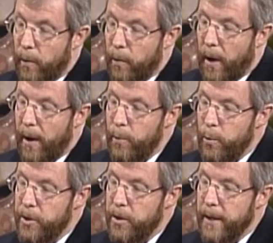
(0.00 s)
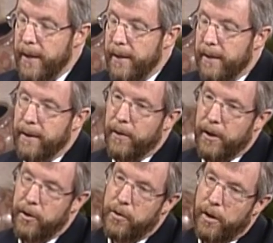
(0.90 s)
how are we seeing
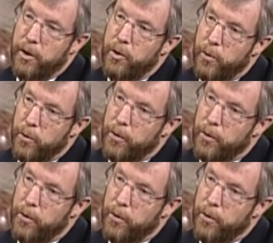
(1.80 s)
these issues